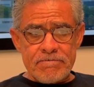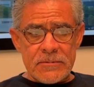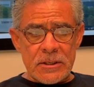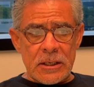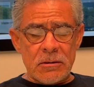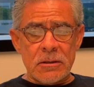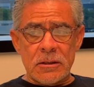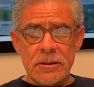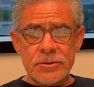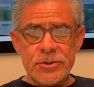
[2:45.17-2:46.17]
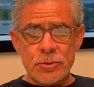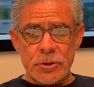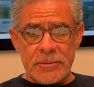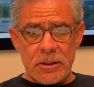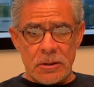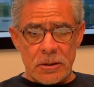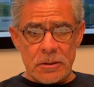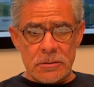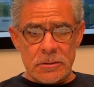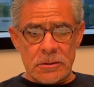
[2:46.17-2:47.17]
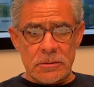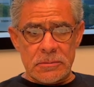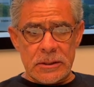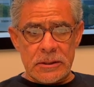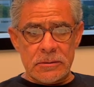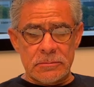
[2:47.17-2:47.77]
The alcohol destroyed my heart and my